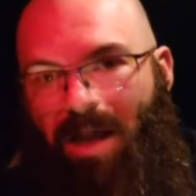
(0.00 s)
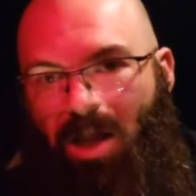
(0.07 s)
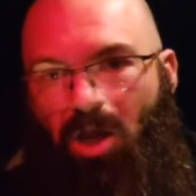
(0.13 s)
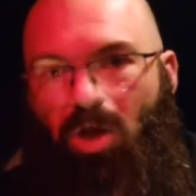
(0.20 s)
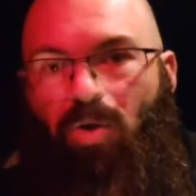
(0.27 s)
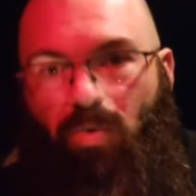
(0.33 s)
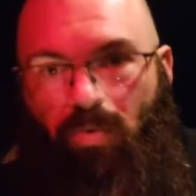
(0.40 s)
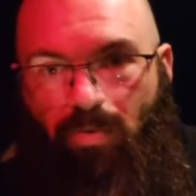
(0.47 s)

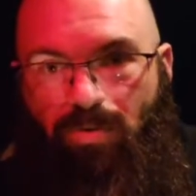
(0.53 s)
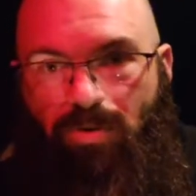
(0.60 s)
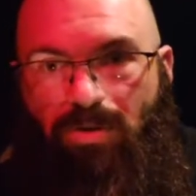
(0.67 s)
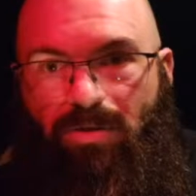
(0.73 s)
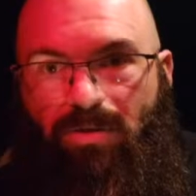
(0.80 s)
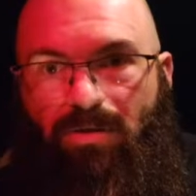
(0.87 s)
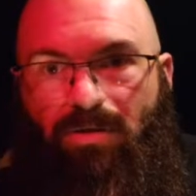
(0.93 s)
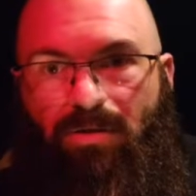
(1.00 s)

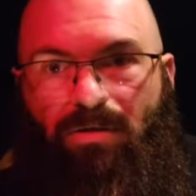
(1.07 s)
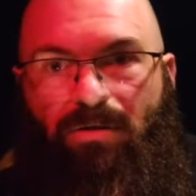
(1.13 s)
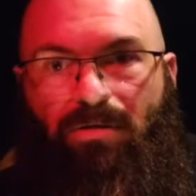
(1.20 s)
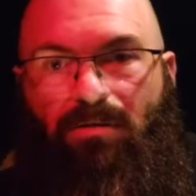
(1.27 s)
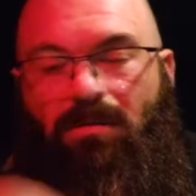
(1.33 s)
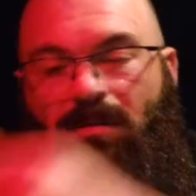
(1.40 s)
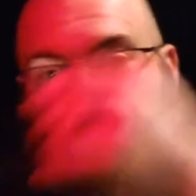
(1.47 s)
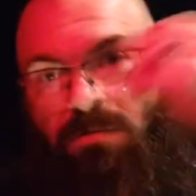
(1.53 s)
hose.
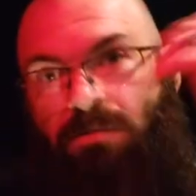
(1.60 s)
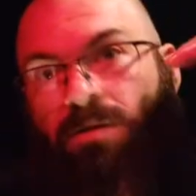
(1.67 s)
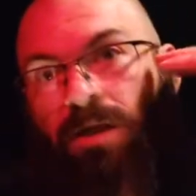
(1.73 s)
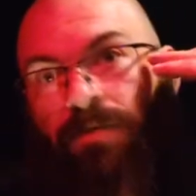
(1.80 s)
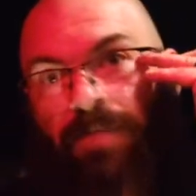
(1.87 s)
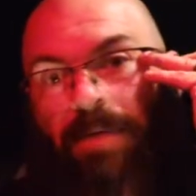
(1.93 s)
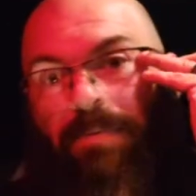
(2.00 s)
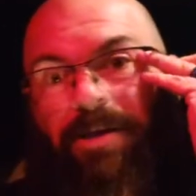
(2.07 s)

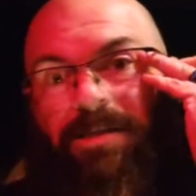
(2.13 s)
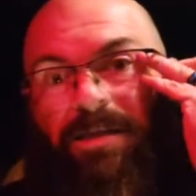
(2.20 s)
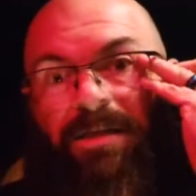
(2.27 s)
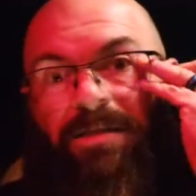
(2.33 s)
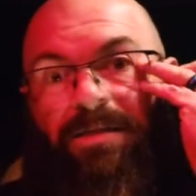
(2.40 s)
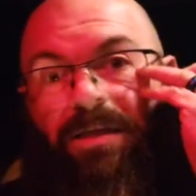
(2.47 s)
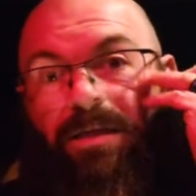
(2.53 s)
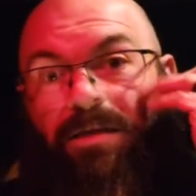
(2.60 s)
If that makes any
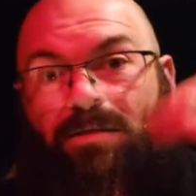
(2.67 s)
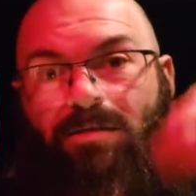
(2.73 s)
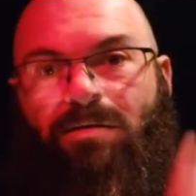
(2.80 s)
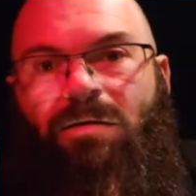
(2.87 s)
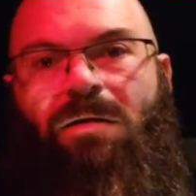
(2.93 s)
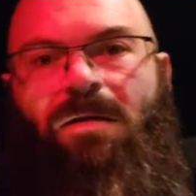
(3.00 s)
sense.